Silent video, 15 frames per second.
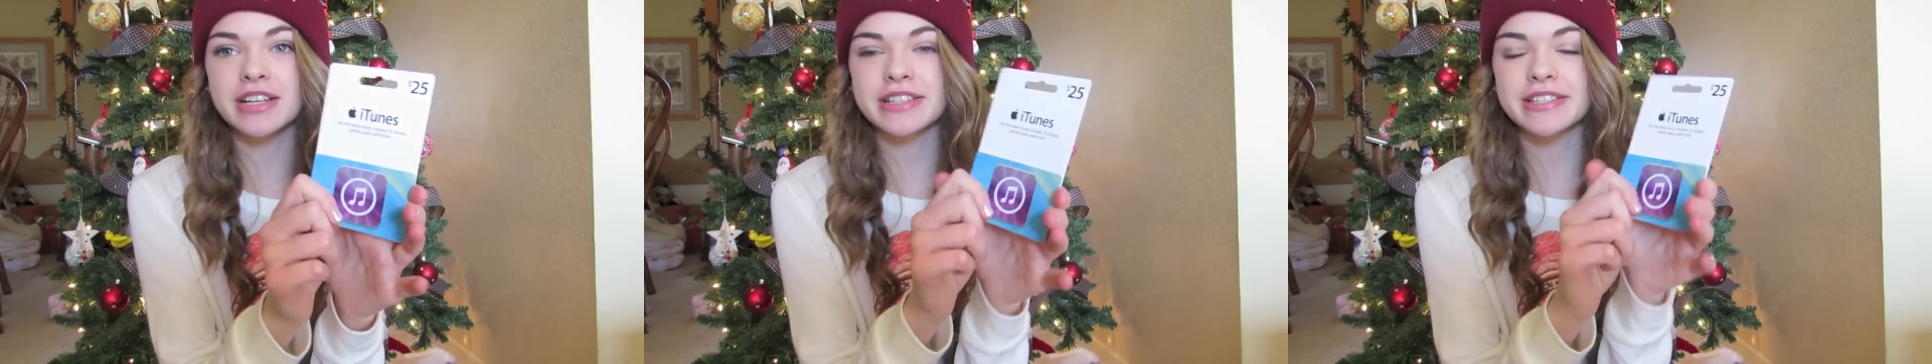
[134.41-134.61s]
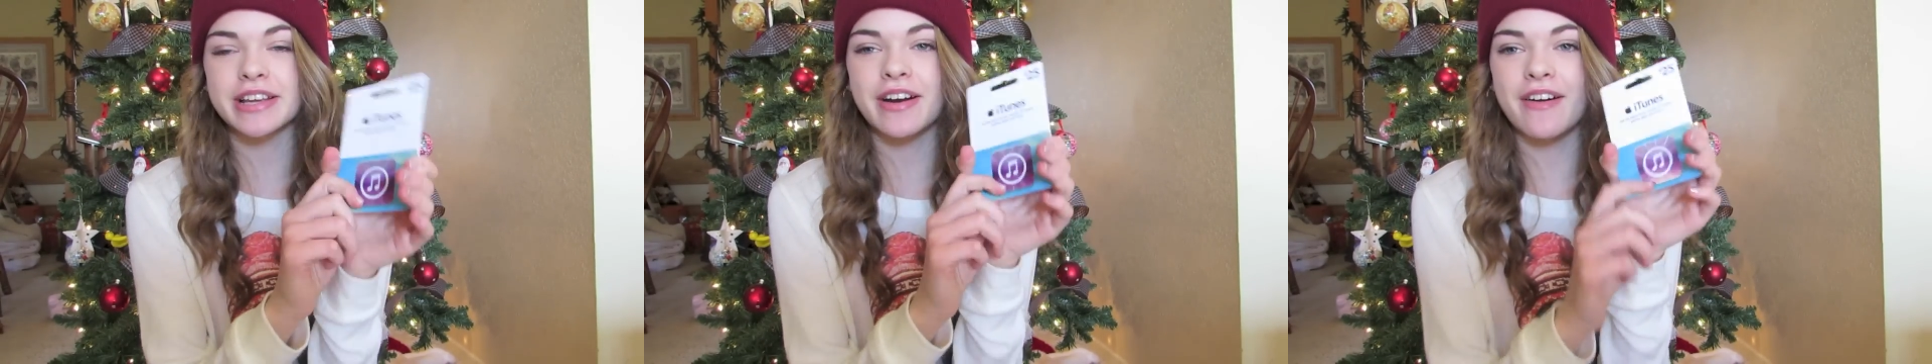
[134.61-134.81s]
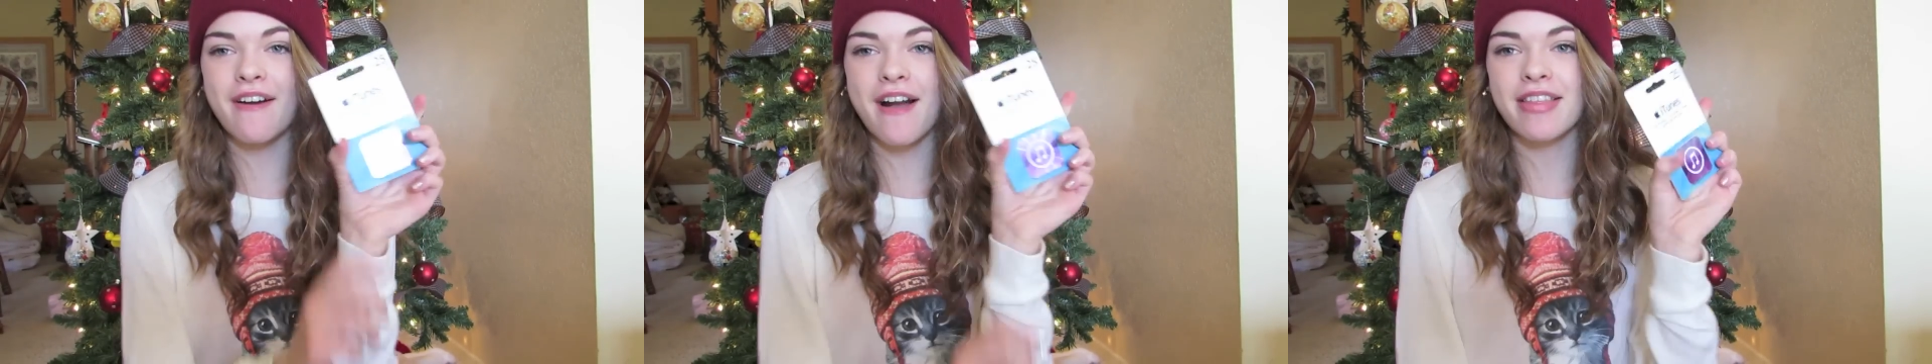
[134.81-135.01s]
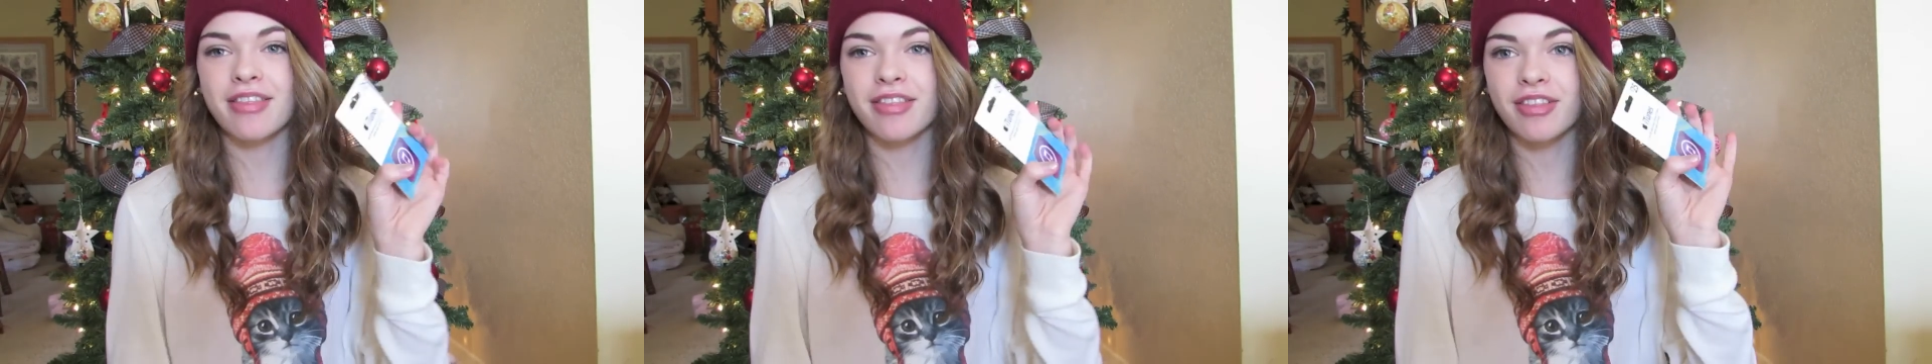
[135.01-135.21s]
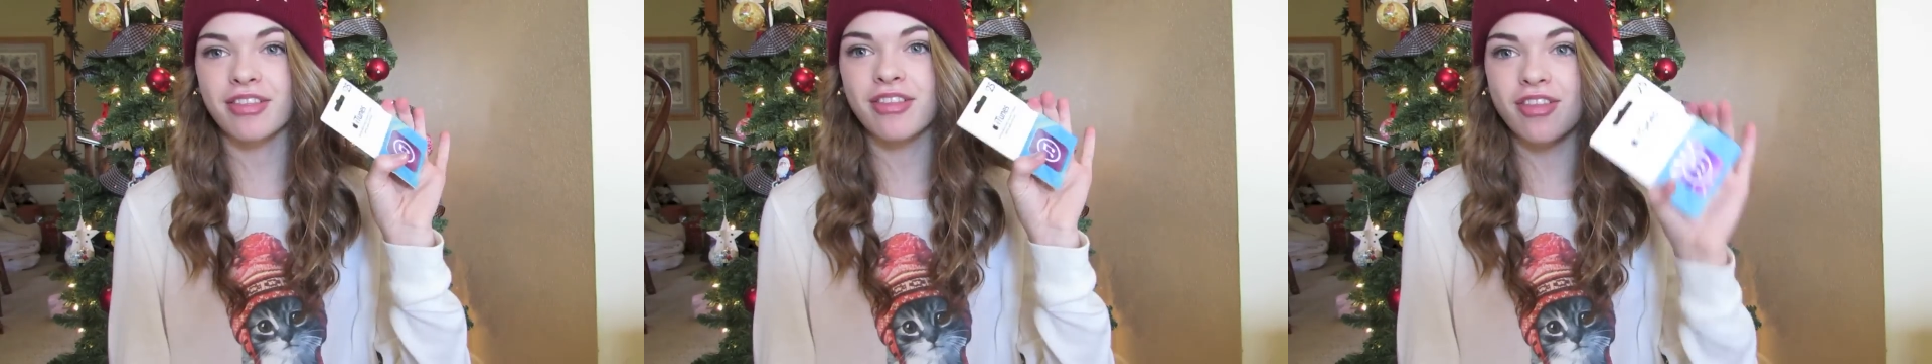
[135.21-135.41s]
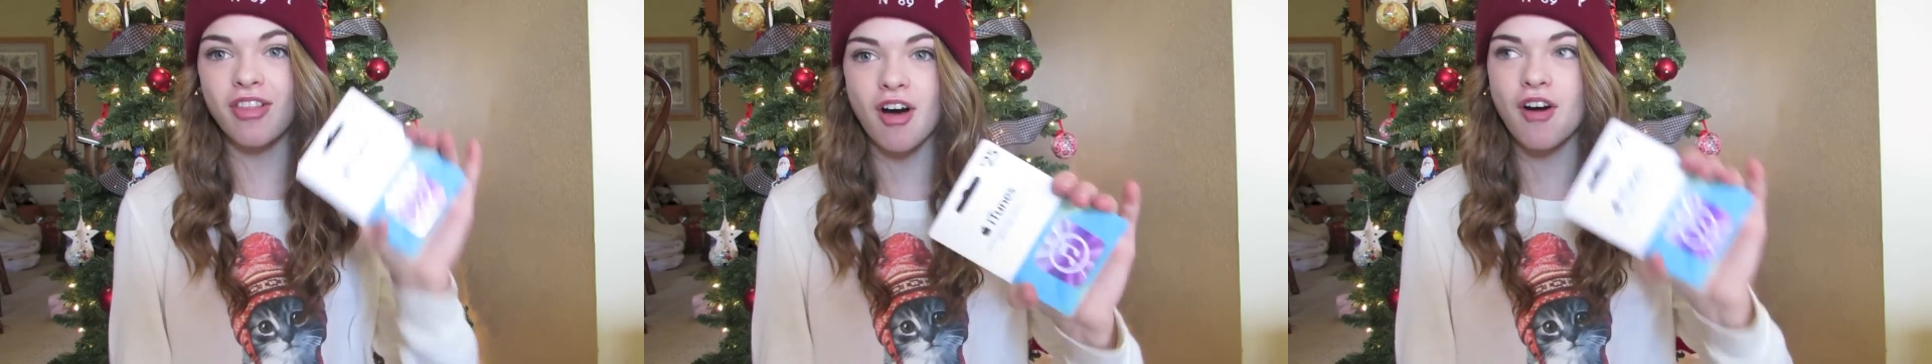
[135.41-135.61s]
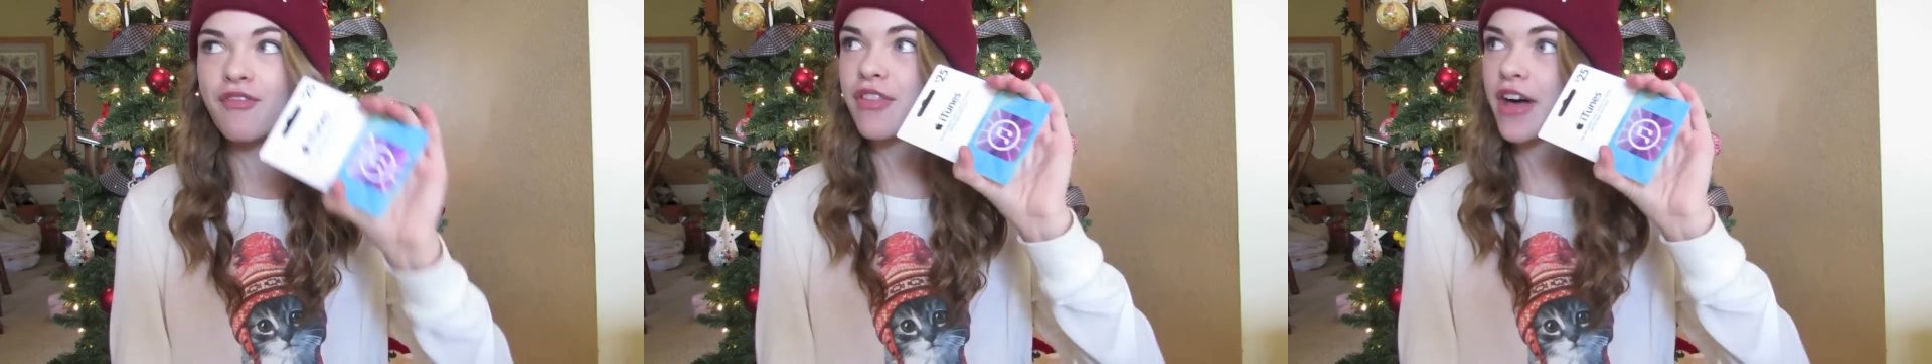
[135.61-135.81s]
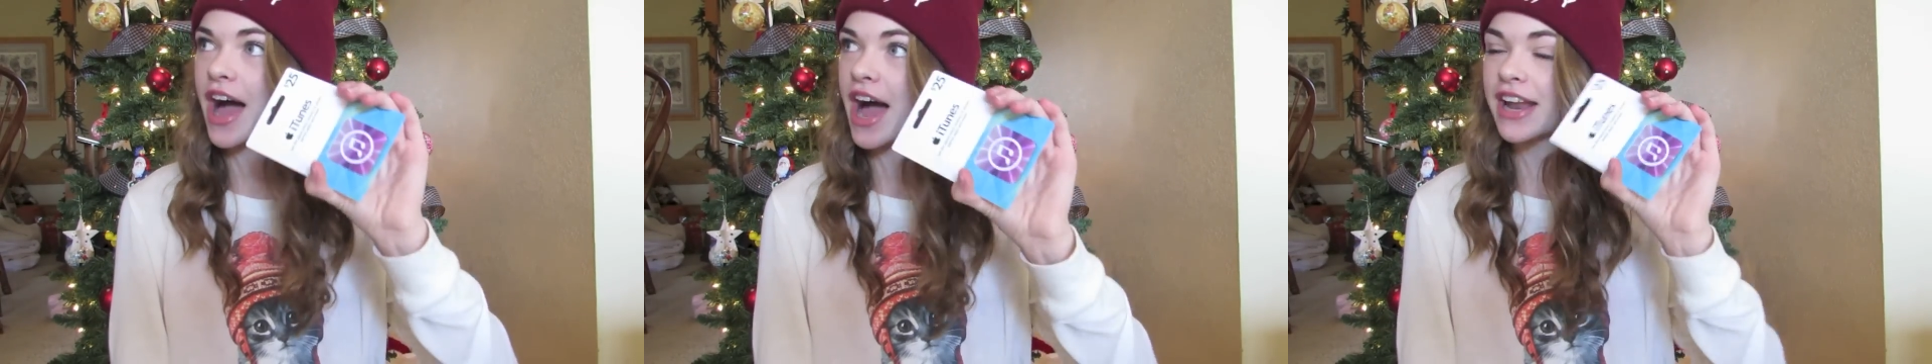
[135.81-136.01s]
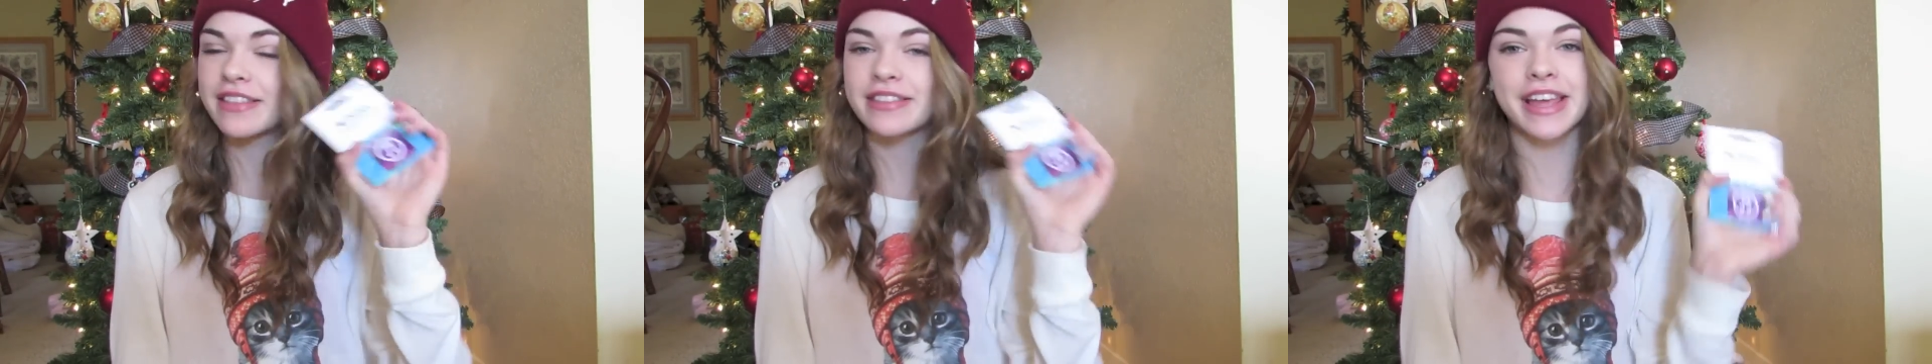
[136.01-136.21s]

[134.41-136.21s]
so I love that.